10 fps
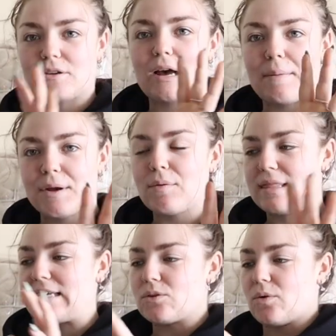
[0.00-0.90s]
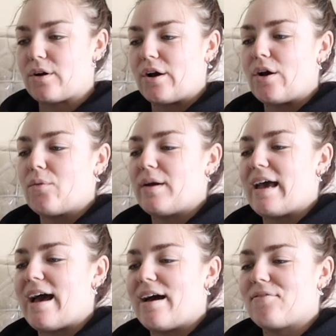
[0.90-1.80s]
so coming with this order, we
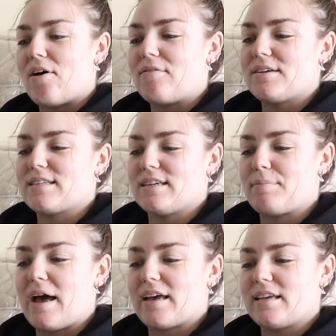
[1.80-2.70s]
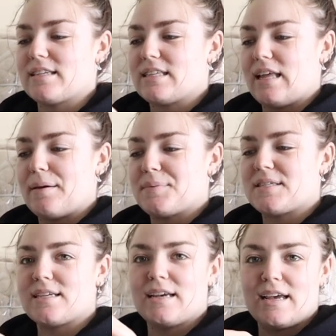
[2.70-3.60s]
have obviously packing
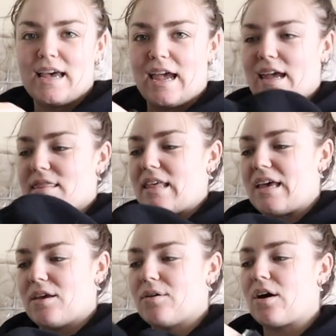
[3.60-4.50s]
slips and thank you